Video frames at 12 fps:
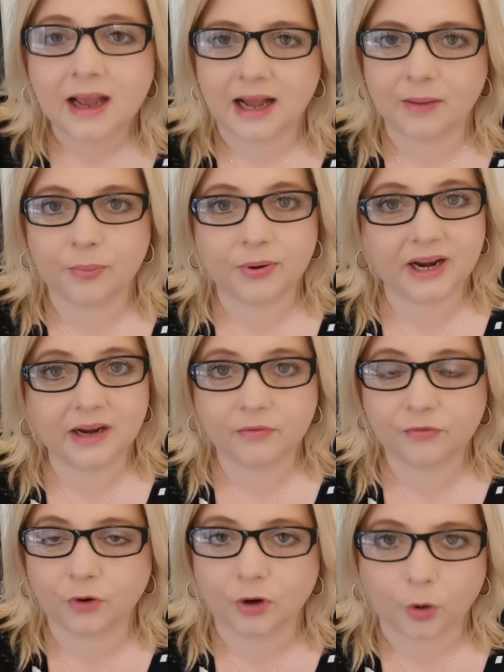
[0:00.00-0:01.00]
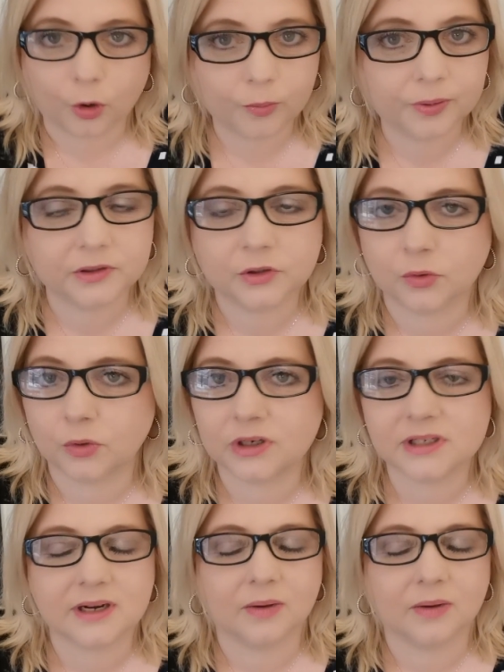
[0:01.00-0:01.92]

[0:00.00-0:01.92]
I'm praying for open doors.